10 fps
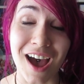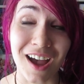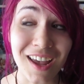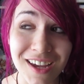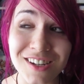
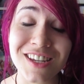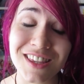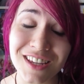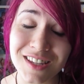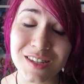I actually
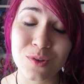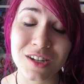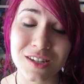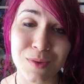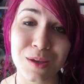think this one
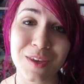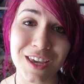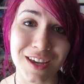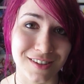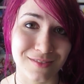just might
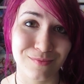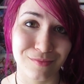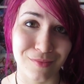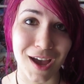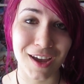be it.
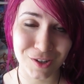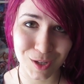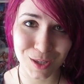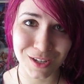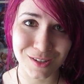I
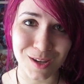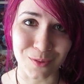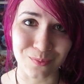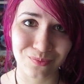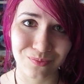actually think
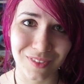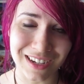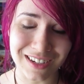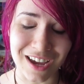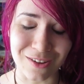so.
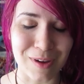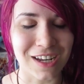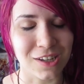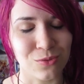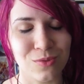Now,
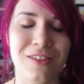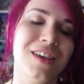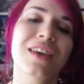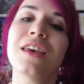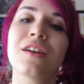mind you,
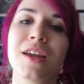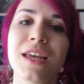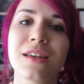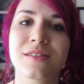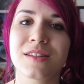nothing here
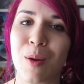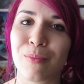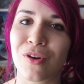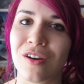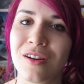is
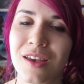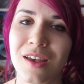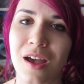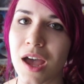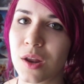numbered.
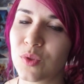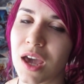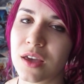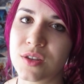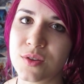I don't think
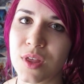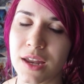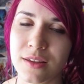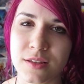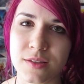I could do
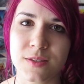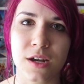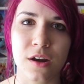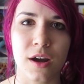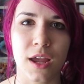that
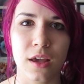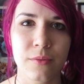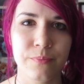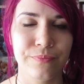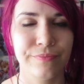considering
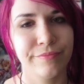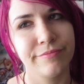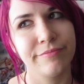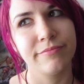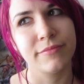
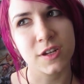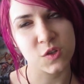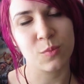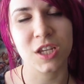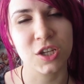there's
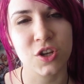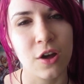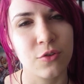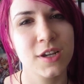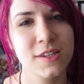so many
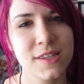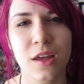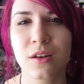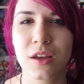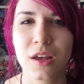genres that